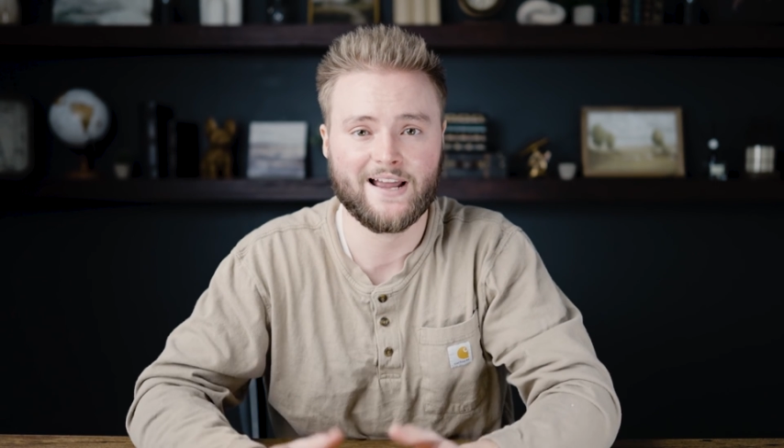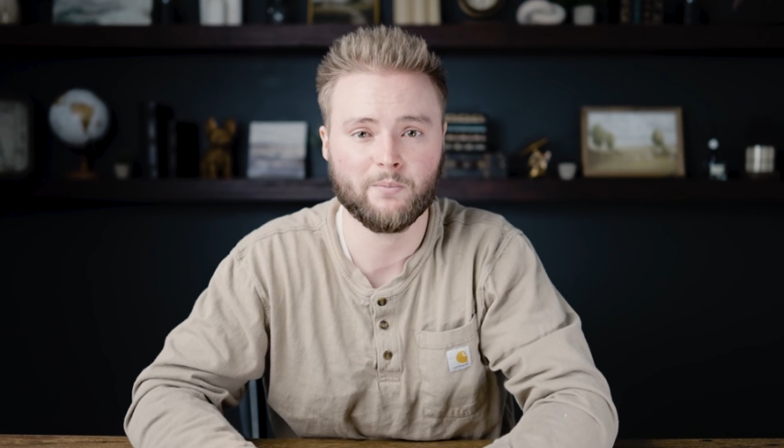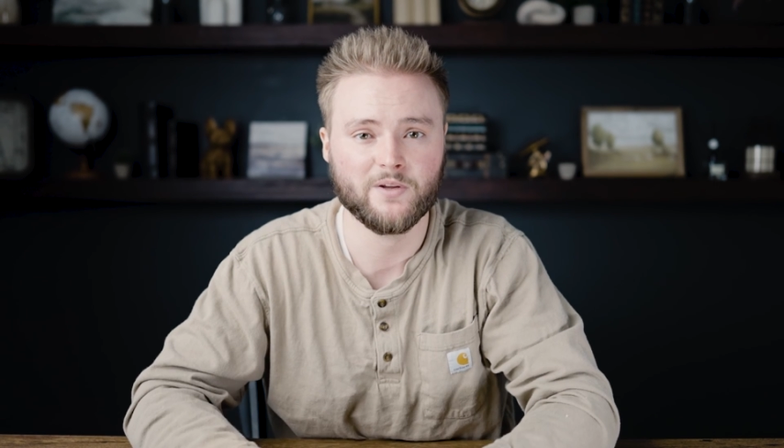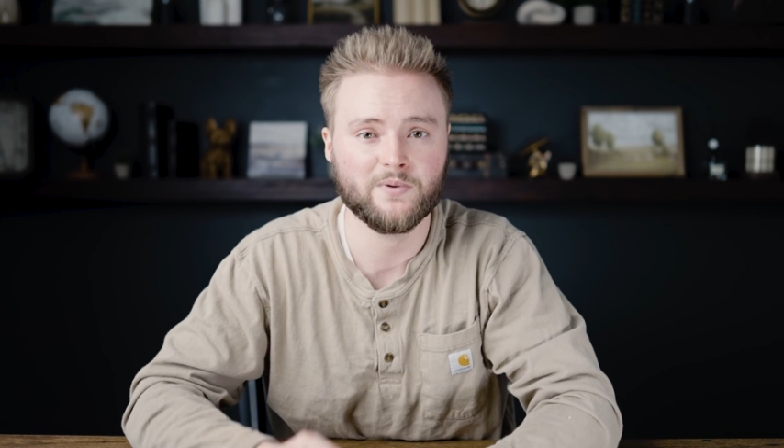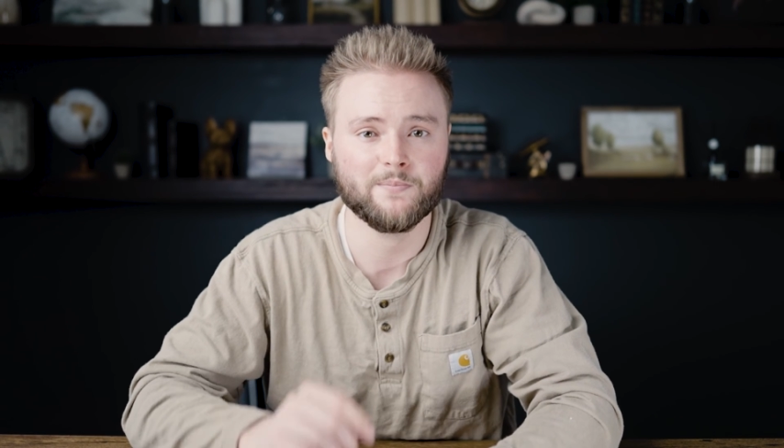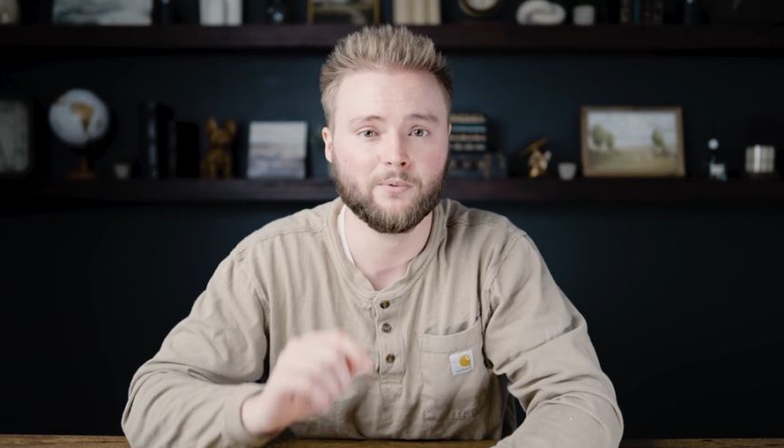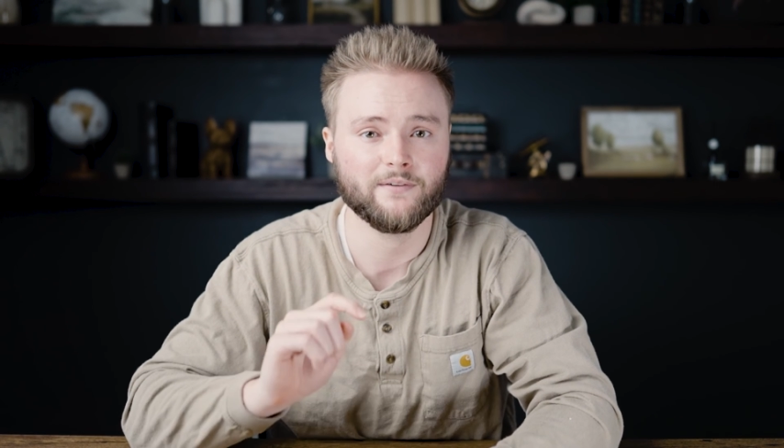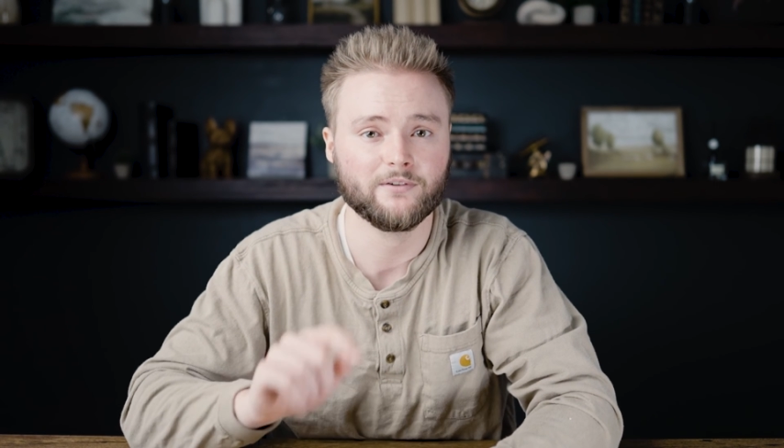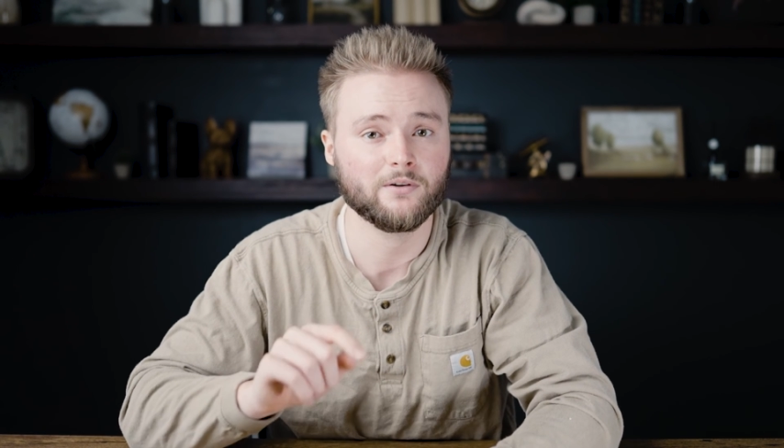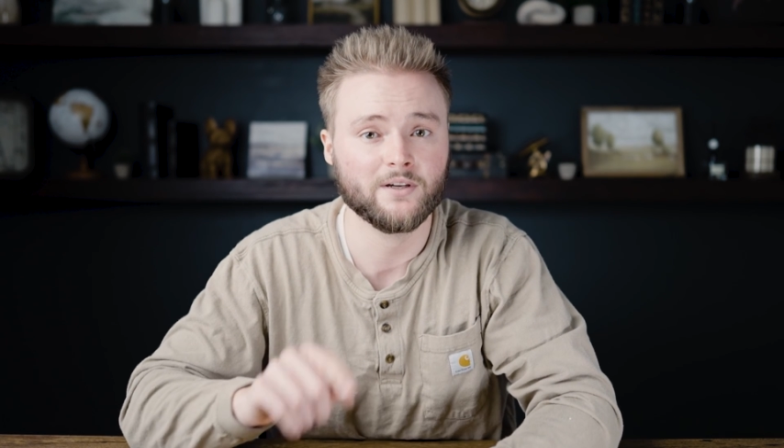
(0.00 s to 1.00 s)
how many
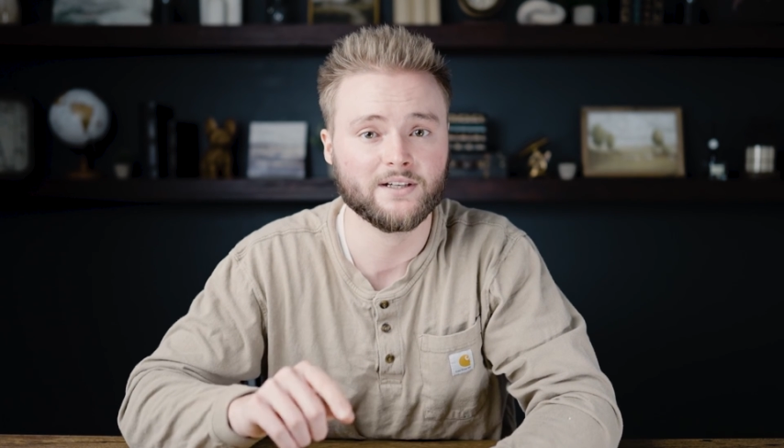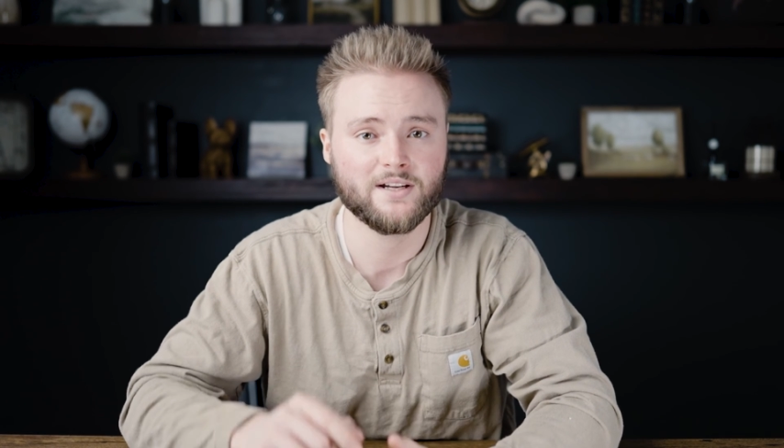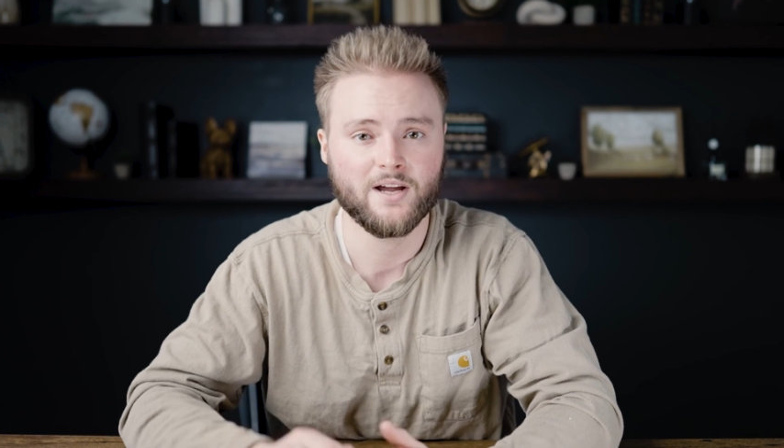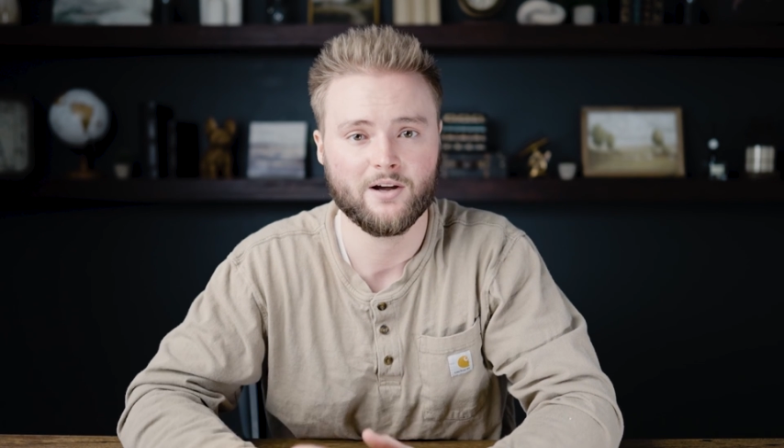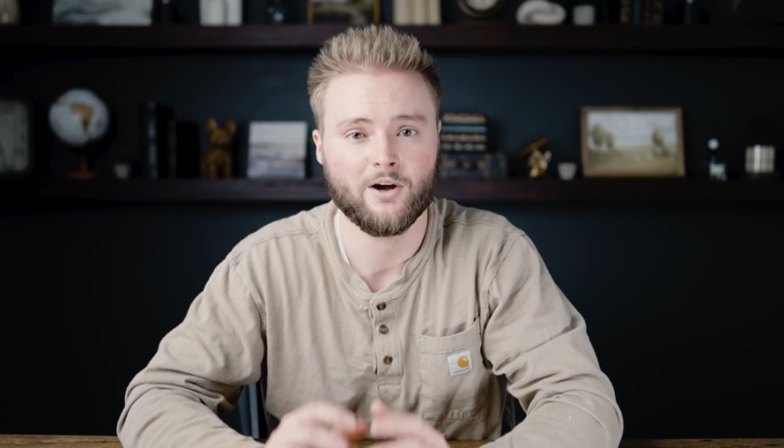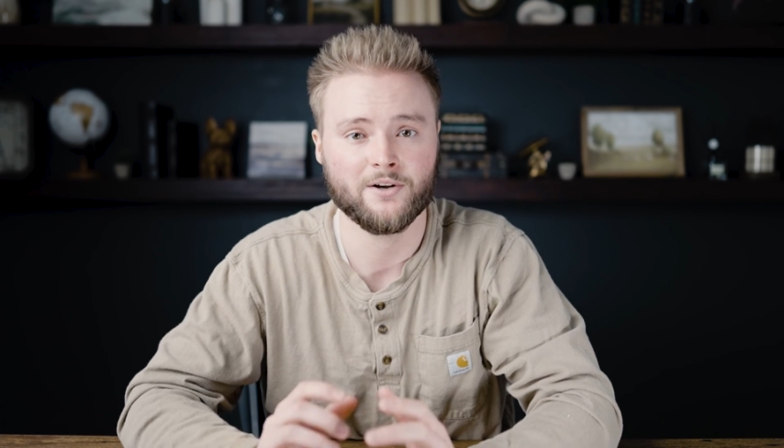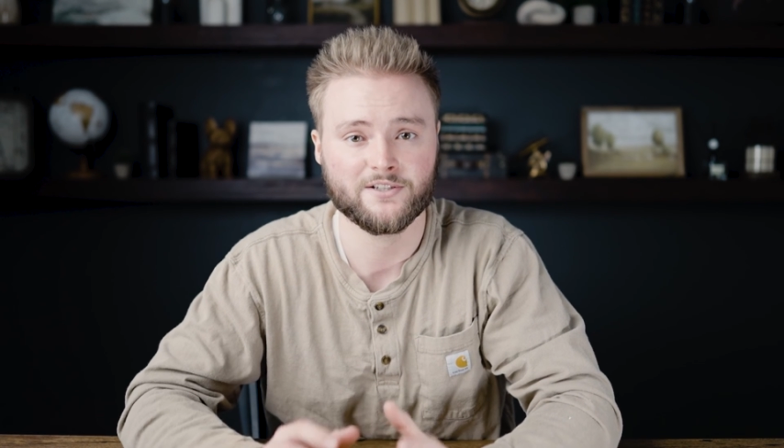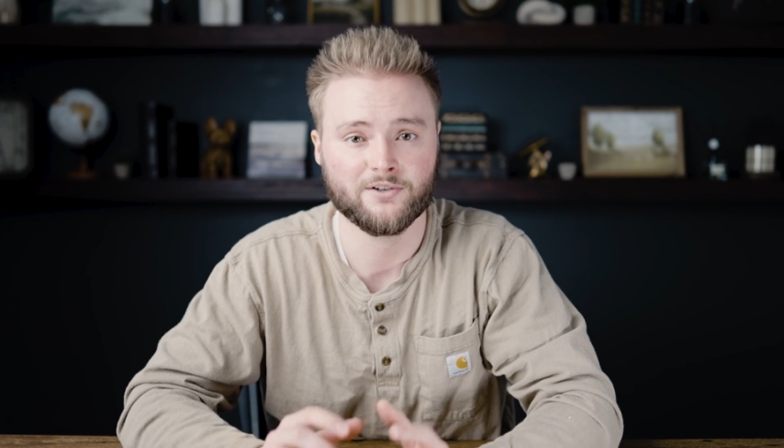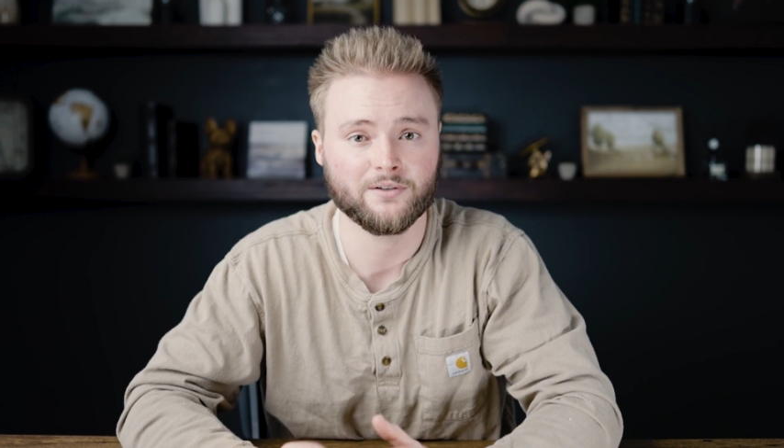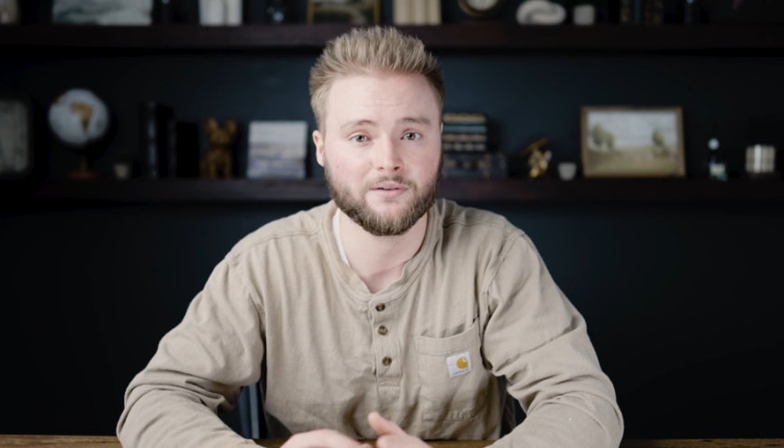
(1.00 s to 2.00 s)
people have clicked on
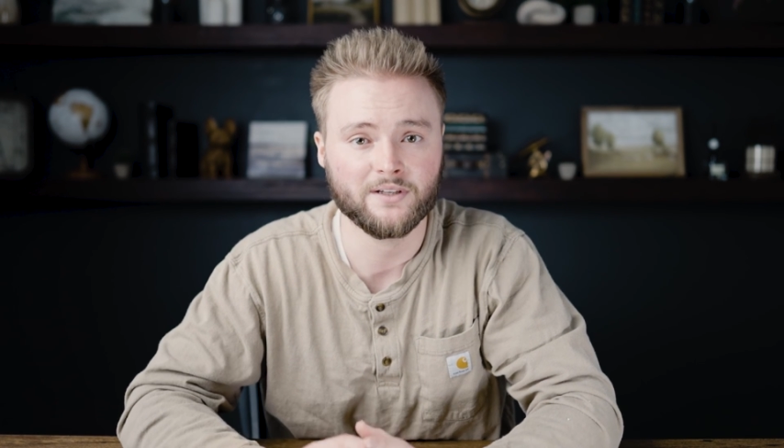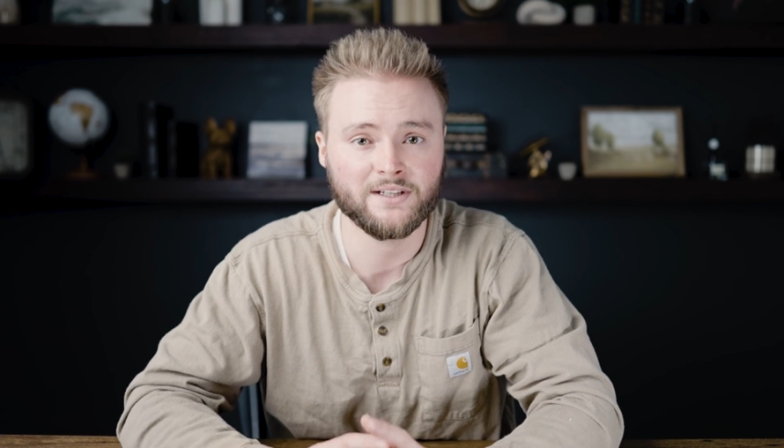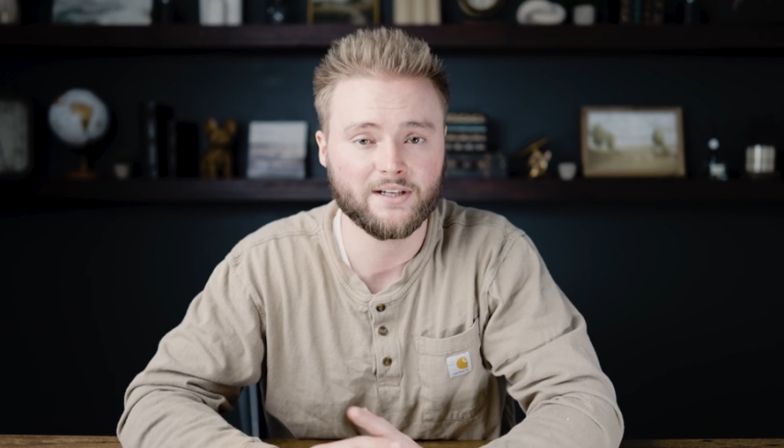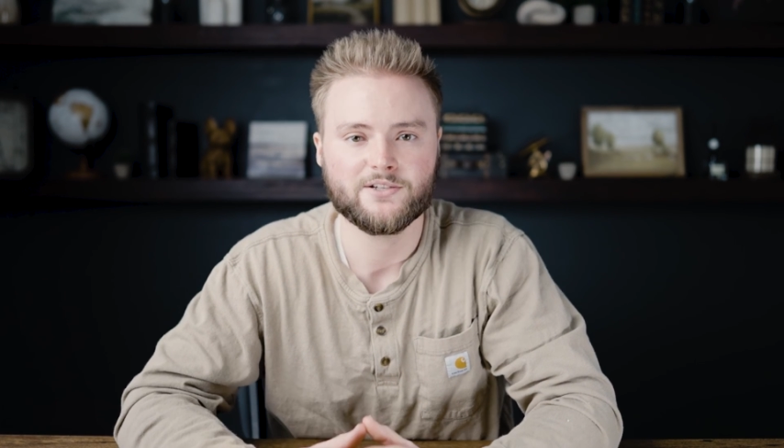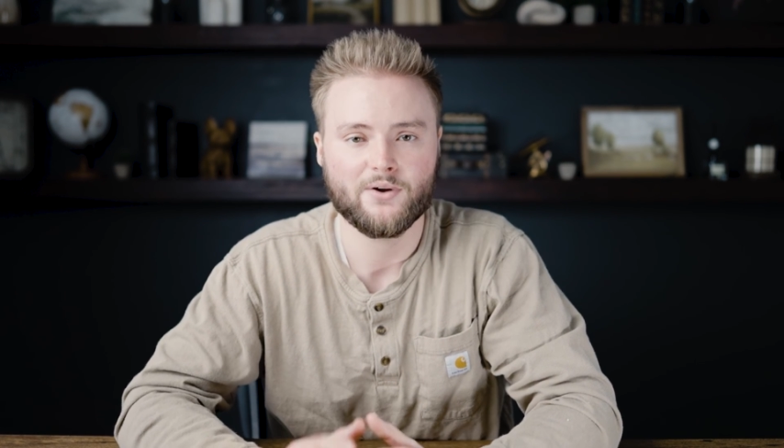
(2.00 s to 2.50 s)
a certain link.